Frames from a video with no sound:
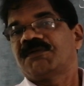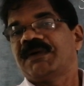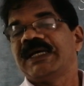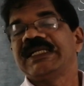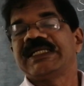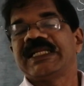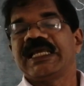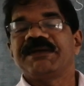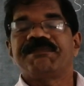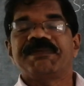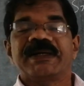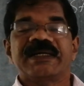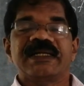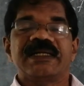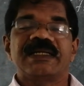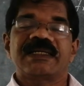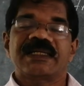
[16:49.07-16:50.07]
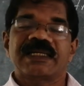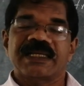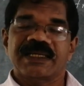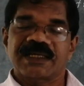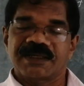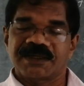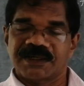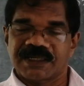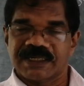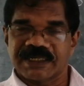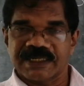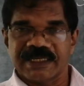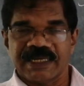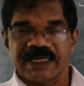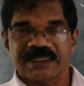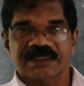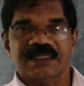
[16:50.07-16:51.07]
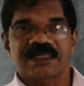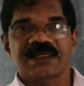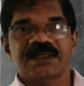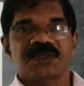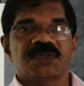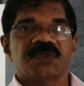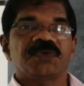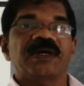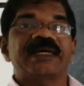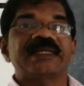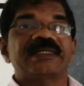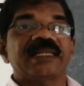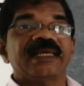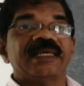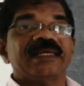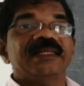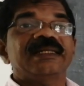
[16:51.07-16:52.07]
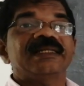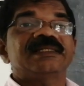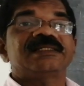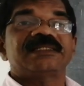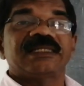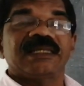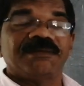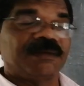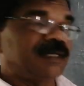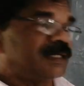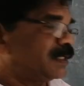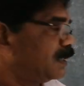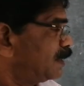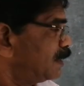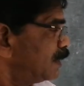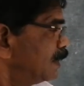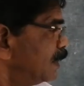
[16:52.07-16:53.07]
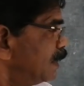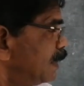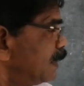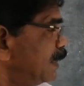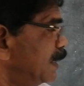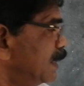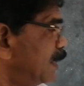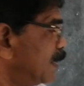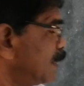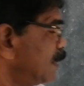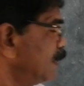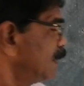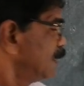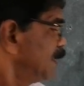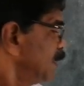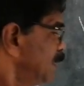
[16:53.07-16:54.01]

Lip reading: by take part in reaction to attain stability. Here,